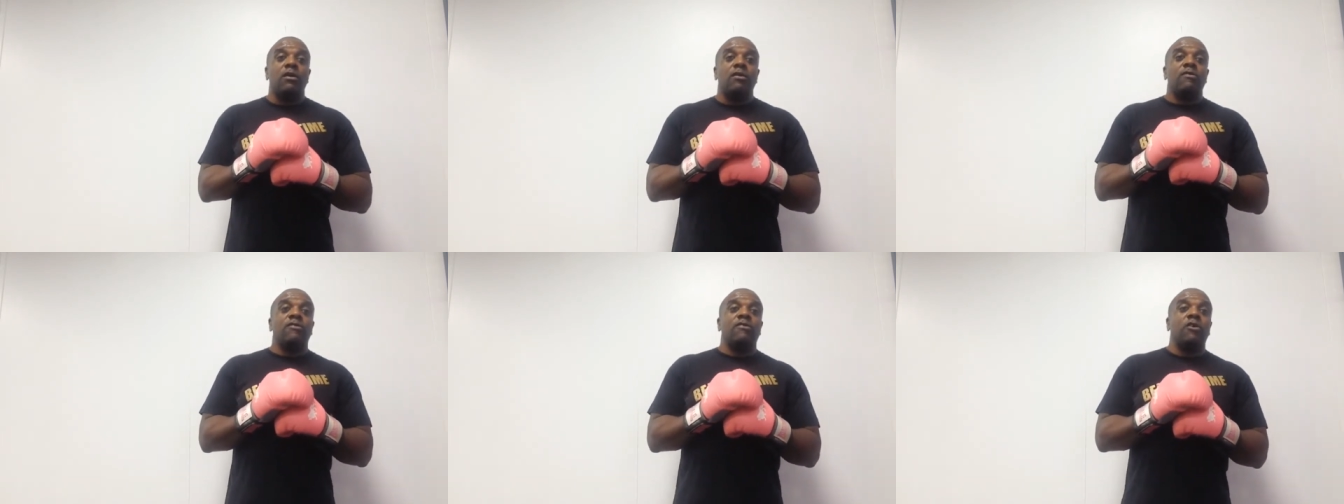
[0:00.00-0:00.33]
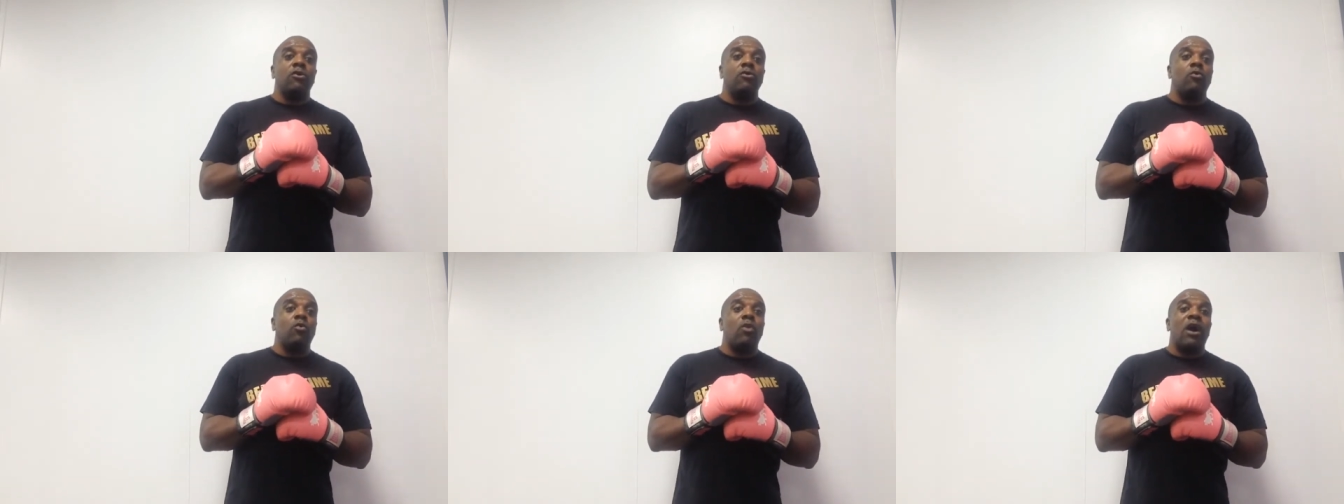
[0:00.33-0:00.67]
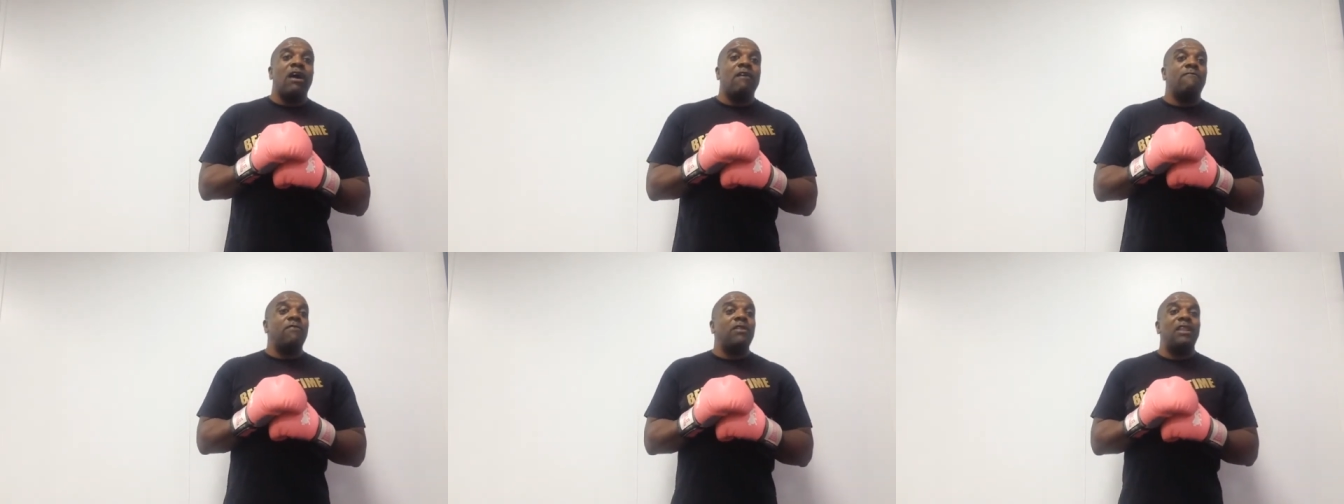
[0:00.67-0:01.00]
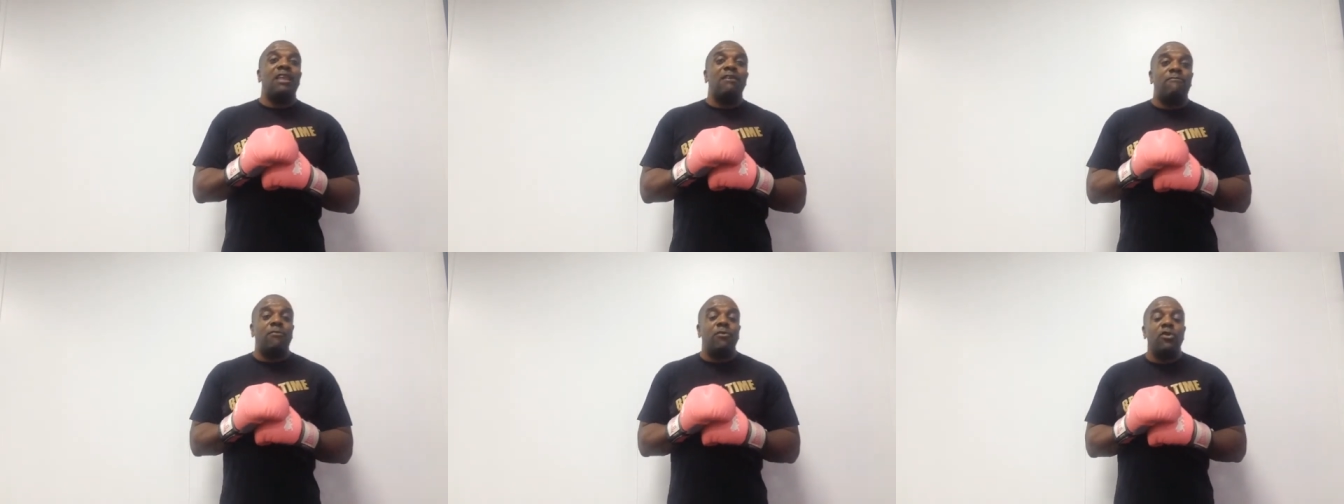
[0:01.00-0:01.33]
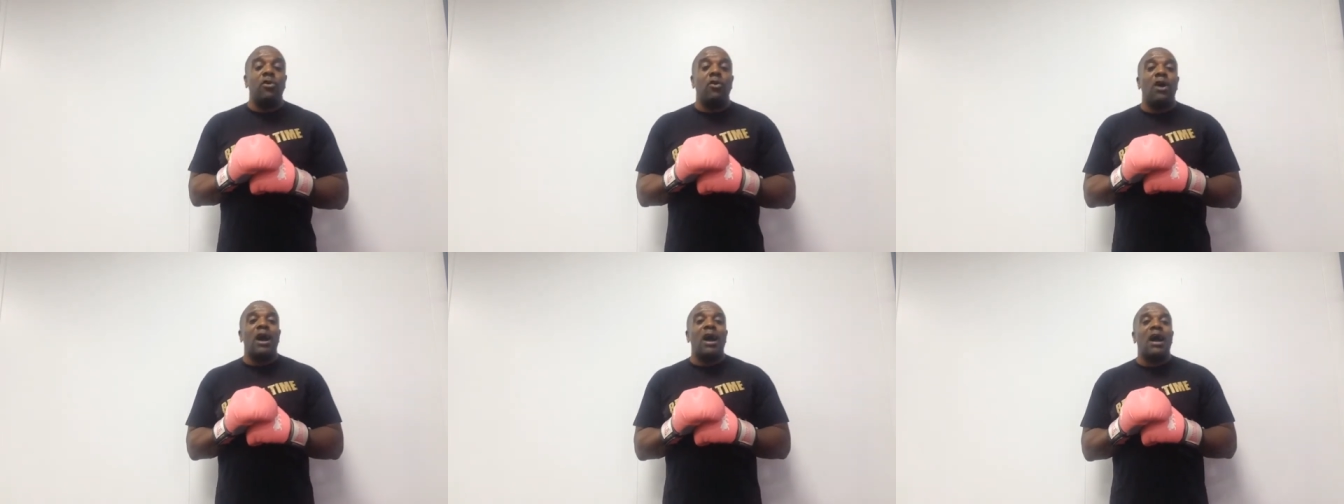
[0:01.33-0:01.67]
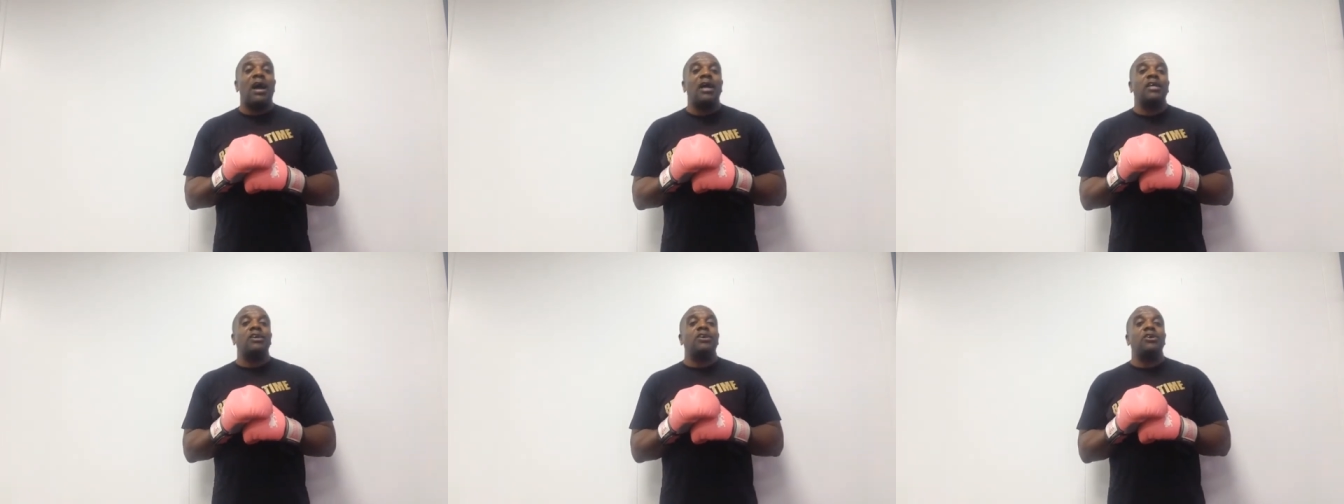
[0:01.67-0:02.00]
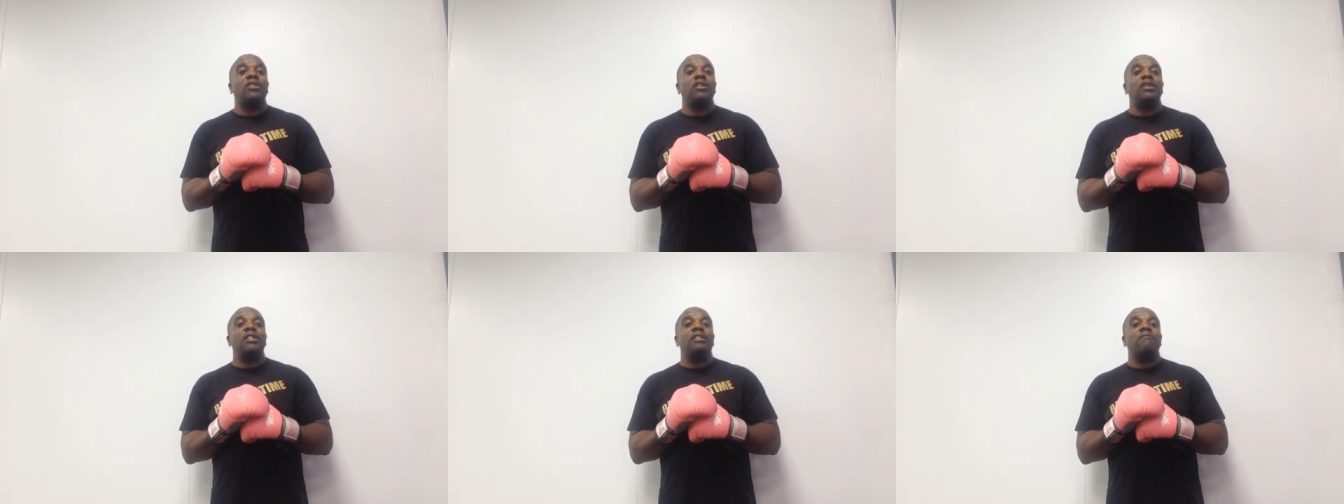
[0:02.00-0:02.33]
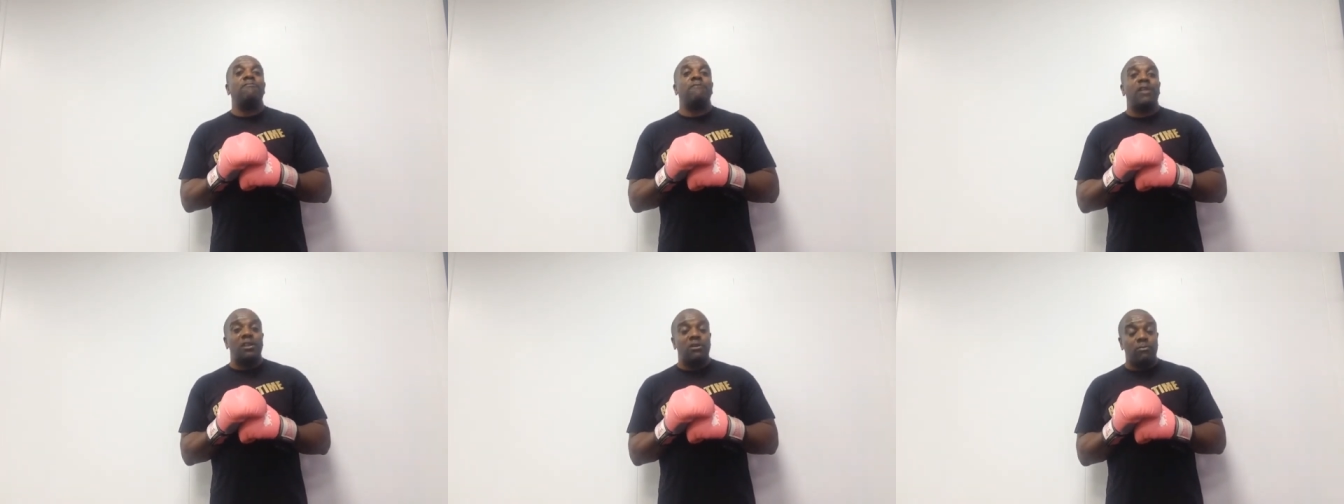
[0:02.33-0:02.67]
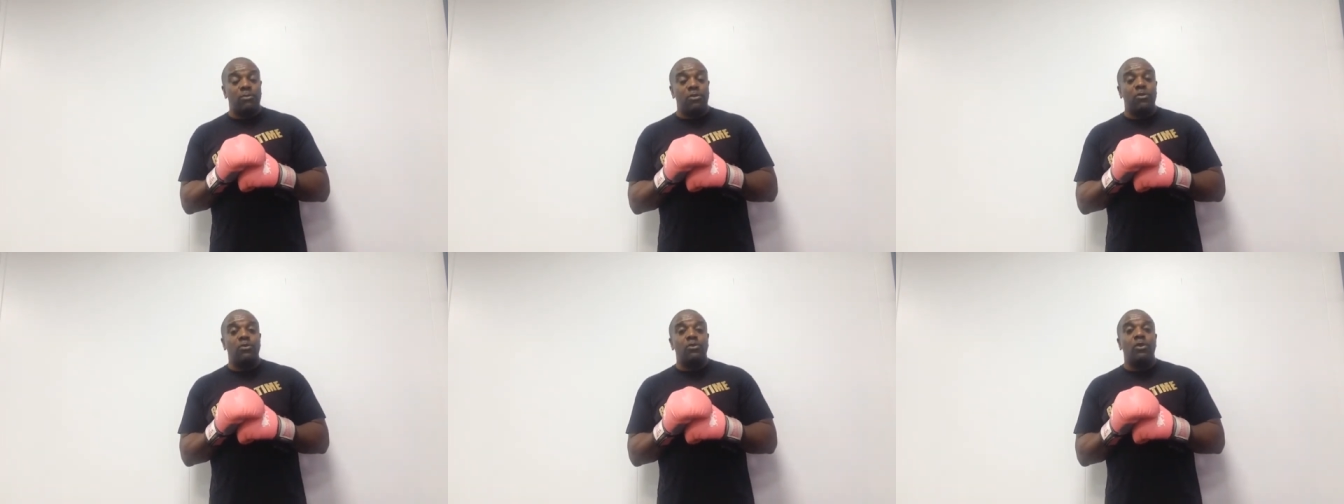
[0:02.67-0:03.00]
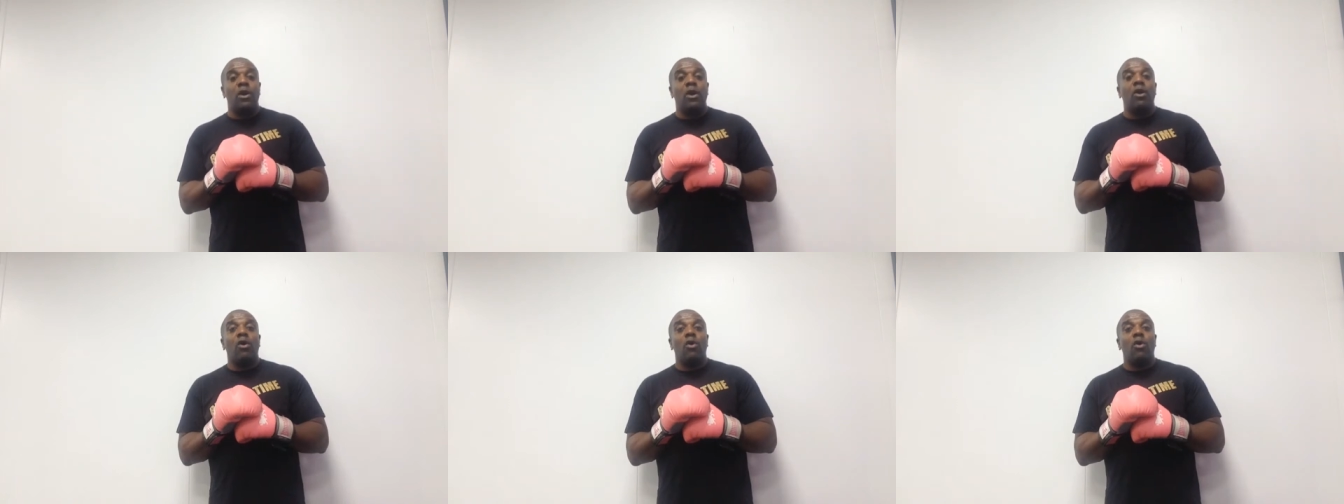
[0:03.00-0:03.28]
so whatever level you're at, I can develop you,